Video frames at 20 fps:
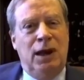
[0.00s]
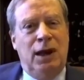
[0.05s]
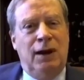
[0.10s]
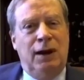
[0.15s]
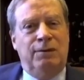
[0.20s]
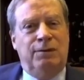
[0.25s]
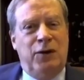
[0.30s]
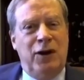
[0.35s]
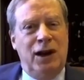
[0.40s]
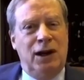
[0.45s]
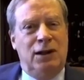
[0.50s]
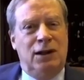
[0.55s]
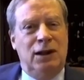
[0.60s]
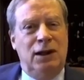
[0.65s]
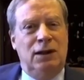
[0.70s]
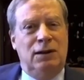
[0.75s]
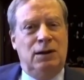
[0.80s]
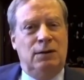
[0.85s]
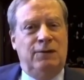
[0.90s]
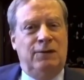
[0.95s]
and
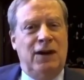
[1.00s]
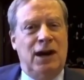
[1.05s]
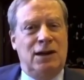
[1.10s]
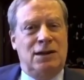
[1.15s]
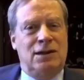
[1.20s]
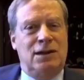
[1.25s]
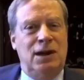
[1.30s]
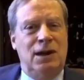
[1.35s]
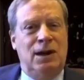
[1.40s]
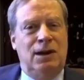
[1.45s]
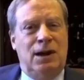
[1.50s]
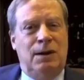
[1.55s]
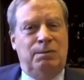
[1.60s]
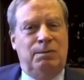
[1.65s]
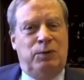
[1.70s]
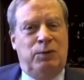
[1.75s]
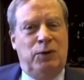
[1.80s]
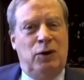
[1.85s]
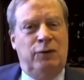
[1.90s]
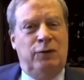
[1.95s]
frankly, the vaccine
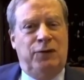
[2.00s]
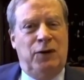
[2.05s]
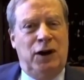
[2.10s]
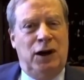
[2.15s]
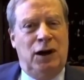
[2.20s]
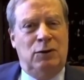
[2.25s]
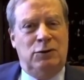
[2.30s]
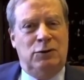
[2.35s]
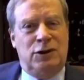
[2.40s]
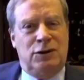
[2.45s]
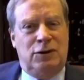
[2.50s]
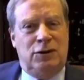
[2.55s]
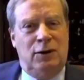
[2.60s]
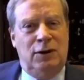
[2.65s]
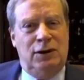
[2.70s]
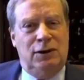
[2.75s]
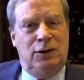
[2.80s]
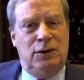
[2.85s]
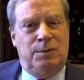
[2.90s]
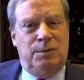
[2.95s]
profile was
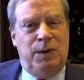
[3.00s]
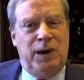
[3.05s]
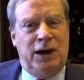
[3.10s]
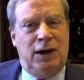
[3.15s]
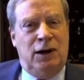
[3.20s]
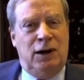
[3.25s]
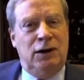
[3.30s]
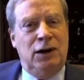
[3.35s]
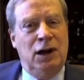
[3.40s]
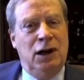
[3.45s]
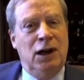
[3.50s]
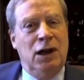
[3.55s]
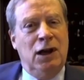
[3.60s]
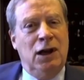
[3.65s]
starting to look better.